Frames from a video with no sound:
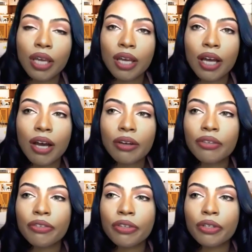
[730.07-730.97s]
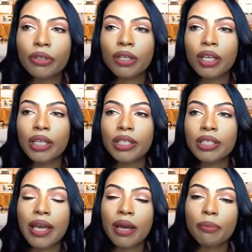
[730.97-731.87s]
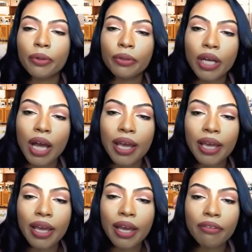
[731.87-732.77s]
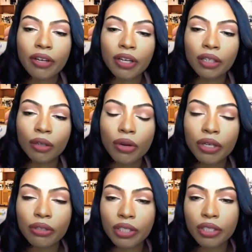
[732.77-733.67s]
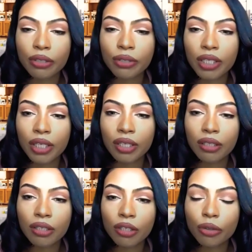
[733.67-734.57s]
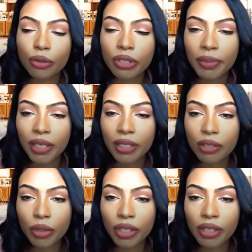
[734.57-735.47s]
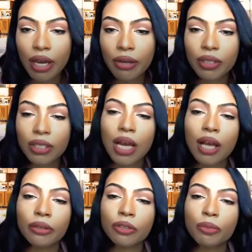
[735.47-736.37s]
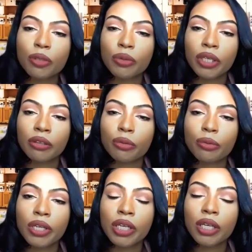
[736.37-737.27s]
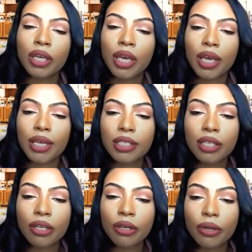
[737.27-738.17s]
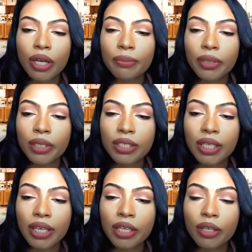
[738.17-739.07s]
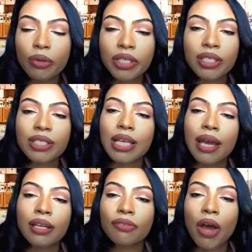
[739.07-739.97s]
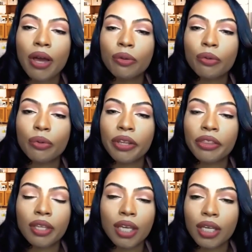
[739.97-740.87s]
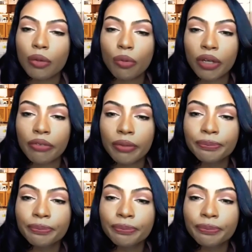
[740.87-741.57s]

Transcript: I'll give you an example. I have a lawyer associate who spent $20,000 between 3 SEO companies, and he wasn't satisfied with any one of them.